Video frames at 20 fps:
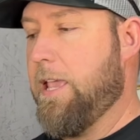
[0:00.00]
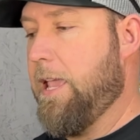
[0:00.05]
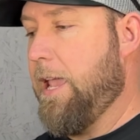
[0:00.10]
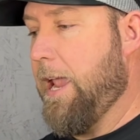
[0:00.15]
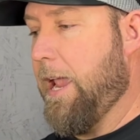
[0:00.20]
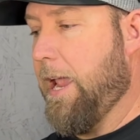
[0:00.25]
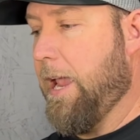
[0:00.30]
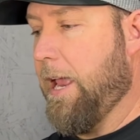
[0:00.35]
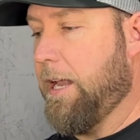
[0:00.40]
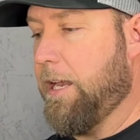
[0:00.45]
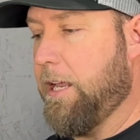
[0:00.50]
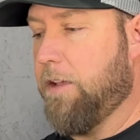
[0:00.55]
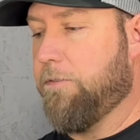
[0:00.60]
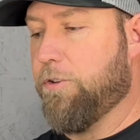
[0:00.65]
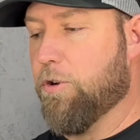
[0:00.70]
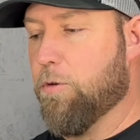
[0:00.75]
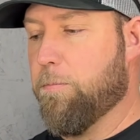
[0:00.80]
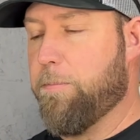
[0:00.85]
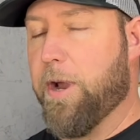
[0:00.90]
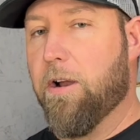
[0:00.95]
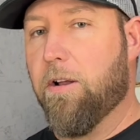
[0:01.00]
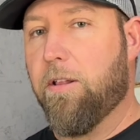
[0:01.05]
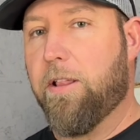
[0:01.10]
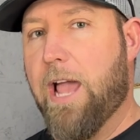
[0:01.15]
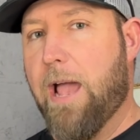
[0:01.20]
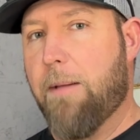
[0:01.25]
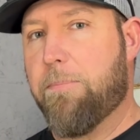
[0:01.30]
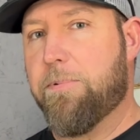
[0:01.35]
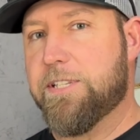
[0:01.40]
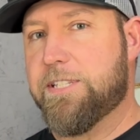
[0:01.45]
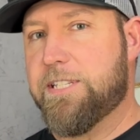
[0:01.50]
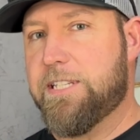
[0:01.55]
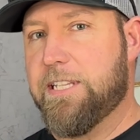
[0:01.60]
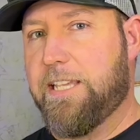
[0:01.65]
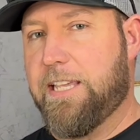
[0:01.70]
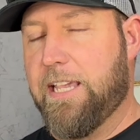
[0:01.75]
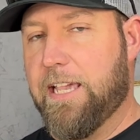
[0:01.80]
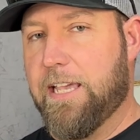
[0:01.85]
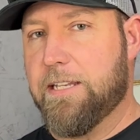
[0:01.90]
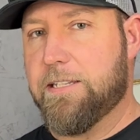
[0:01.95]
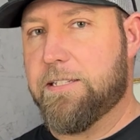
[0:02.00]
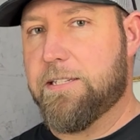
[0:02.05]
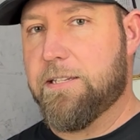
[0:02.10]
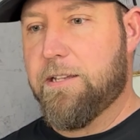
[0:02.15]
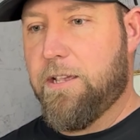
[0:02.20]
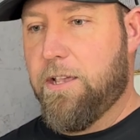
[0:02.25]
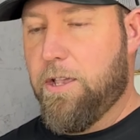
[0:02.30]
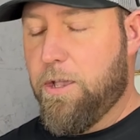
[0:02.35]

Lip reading: And if your barrel happens to get